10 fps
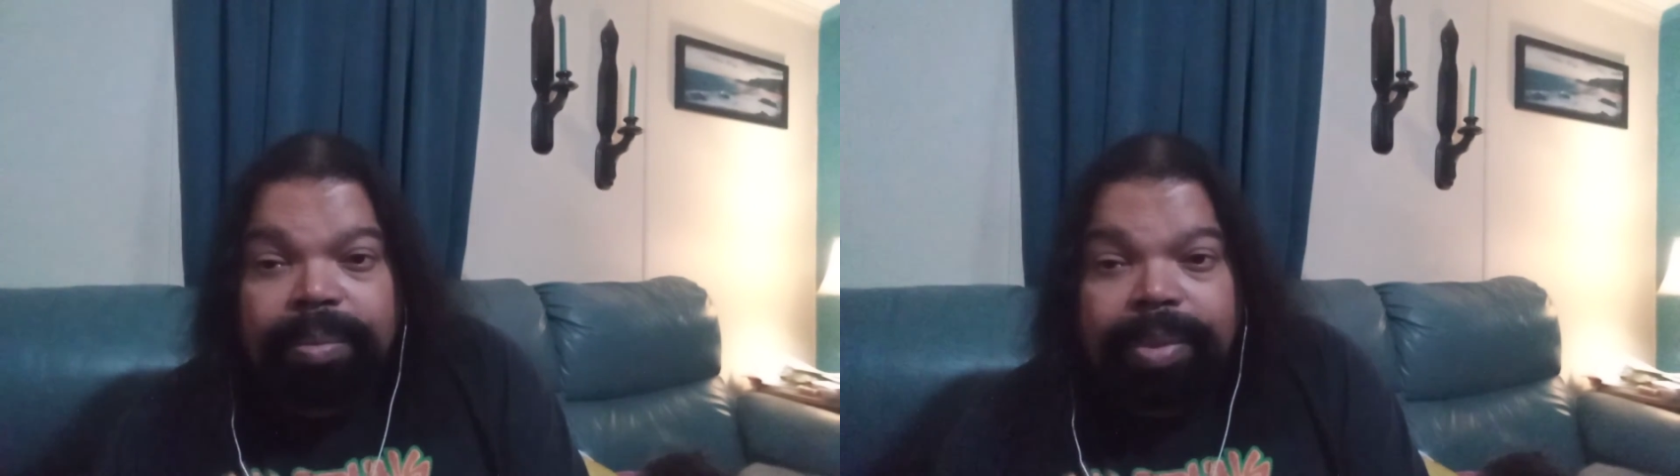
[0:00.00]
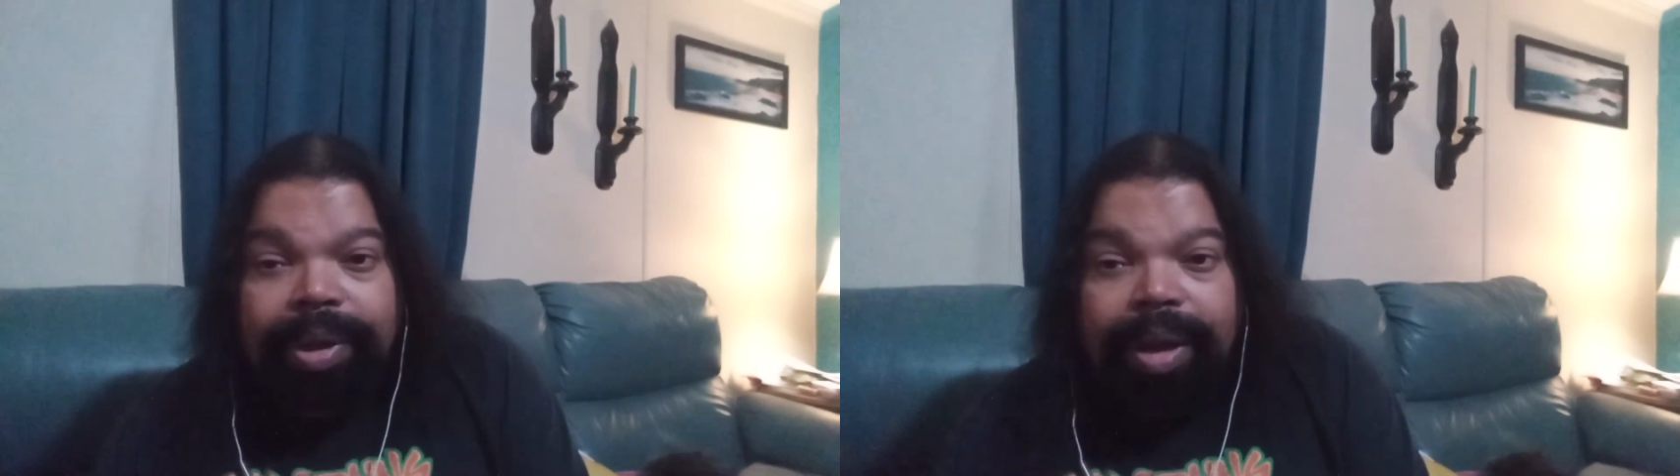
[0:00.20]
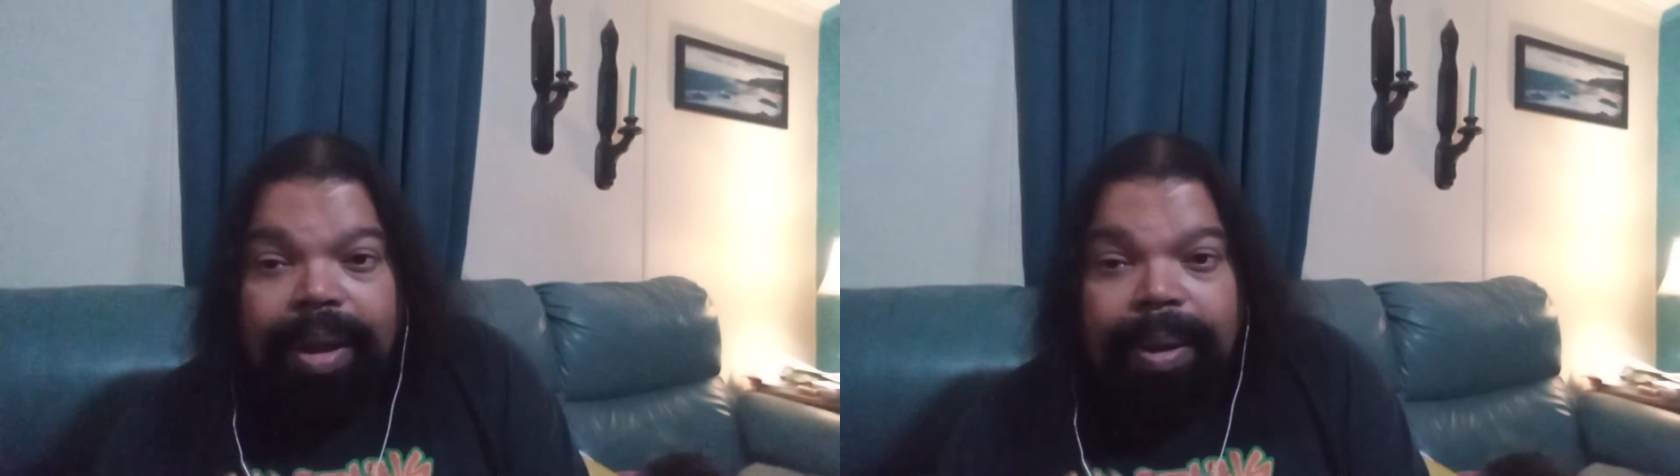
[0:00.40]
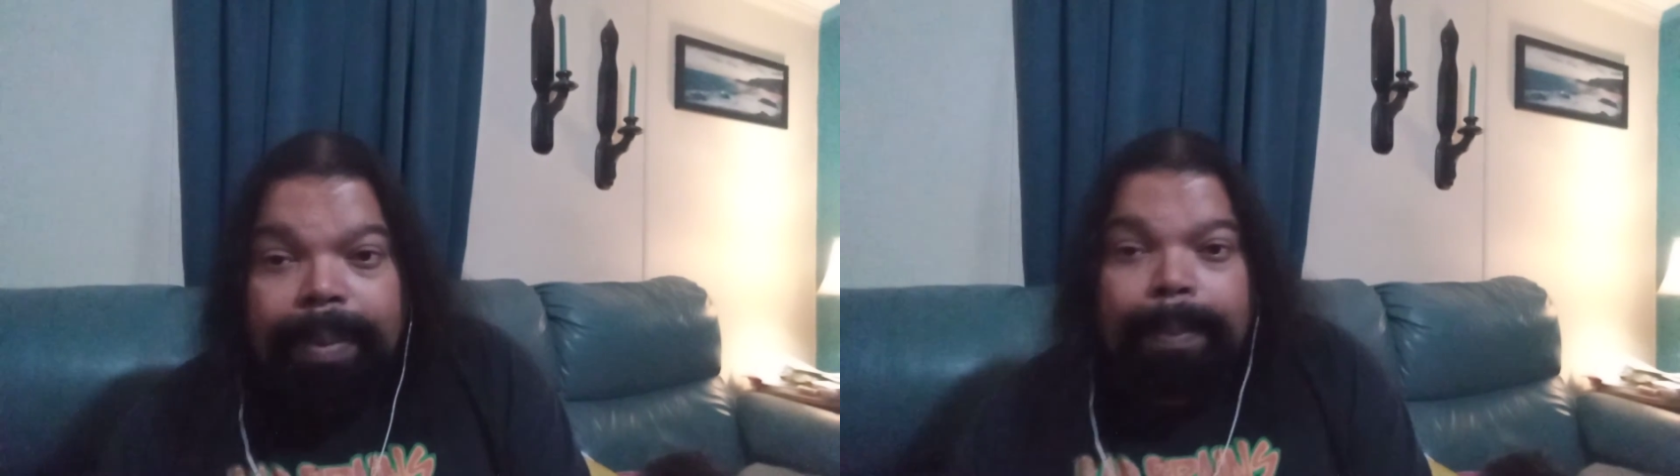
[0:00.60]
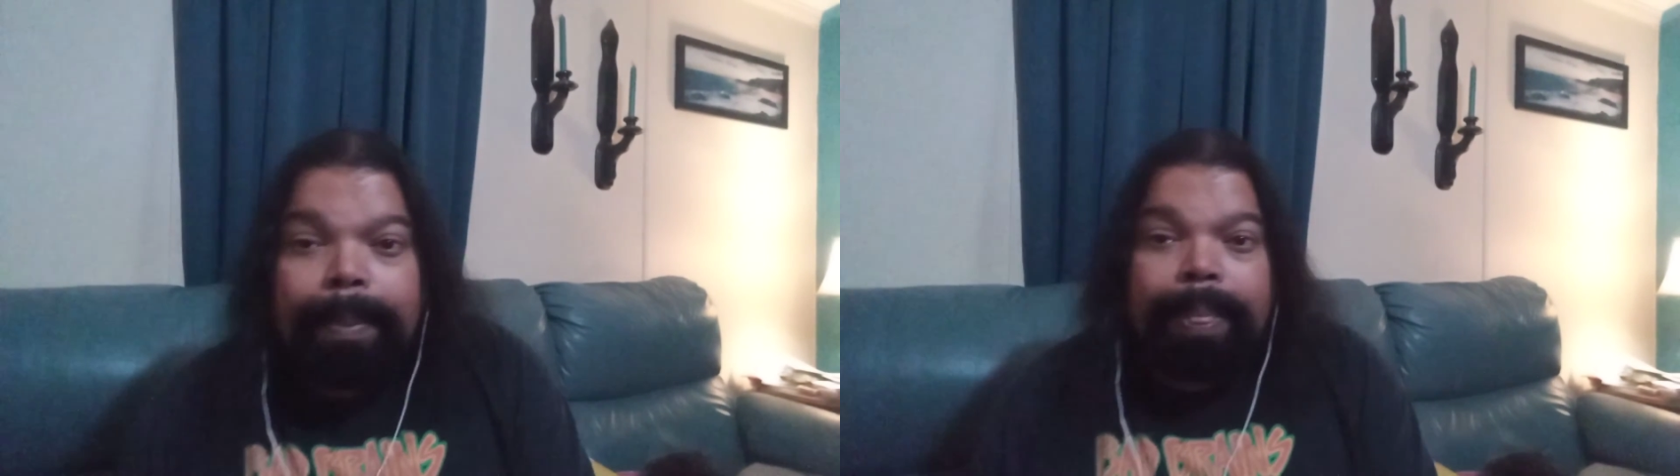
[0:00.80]
But a
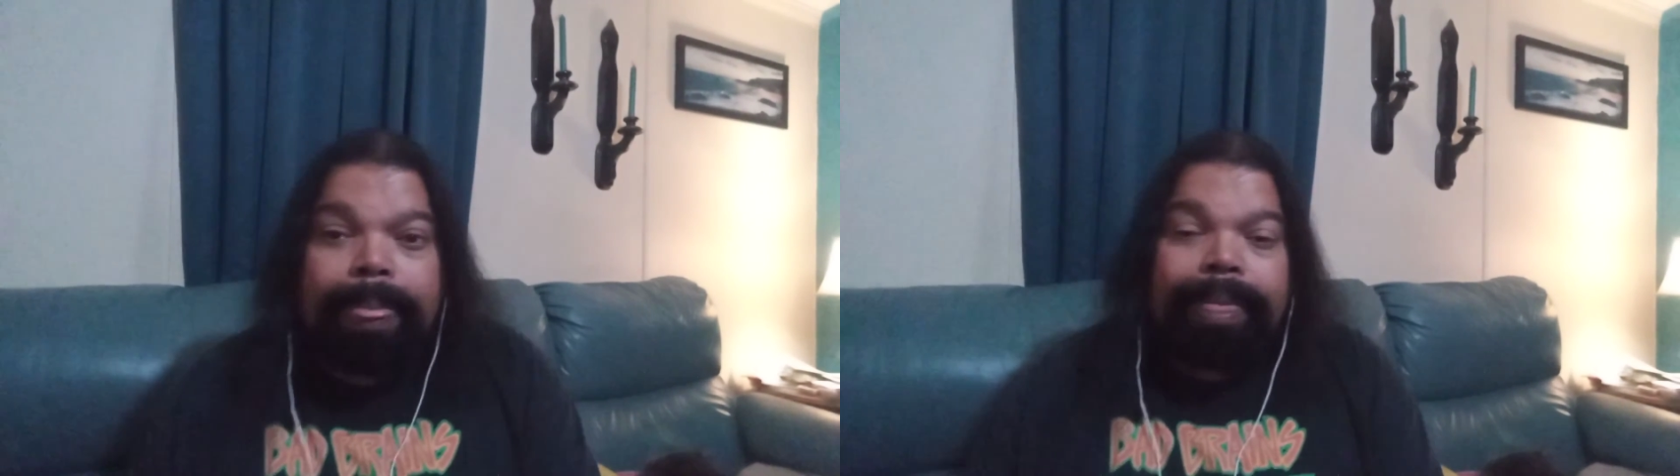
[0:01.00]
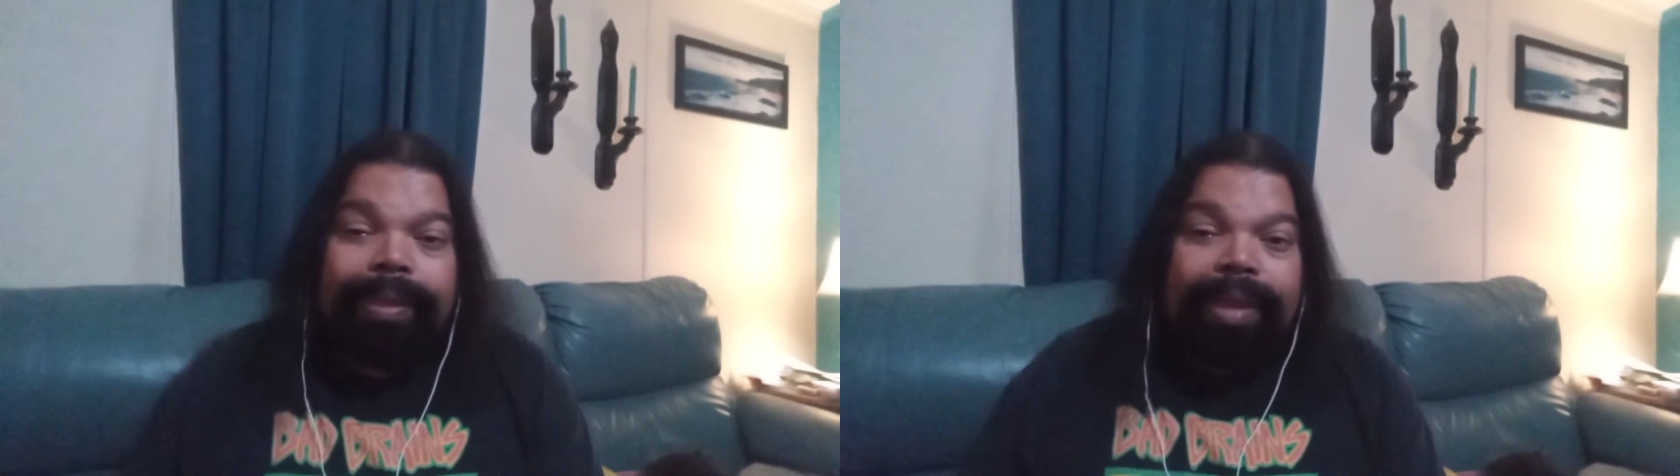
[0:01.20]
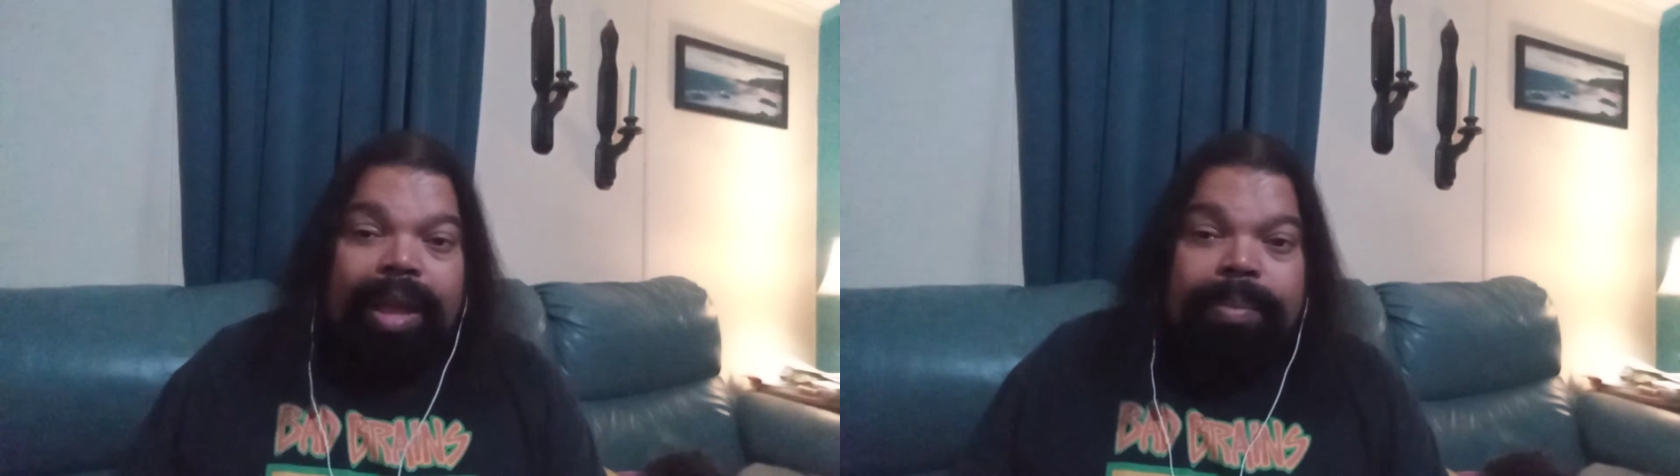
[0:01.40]
lot